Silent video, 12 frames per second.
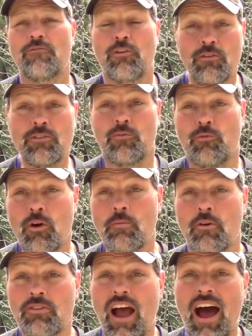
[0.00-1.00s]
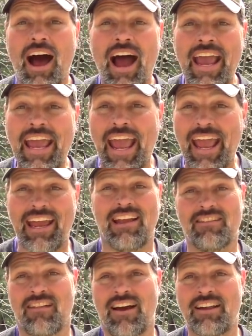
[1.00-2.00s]
First and foremost, I
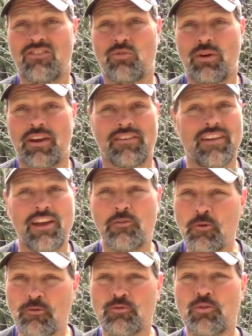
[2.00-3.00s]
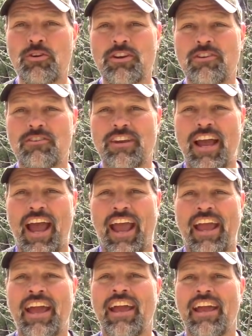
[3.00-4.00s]
hate line twist. It will ruin your day.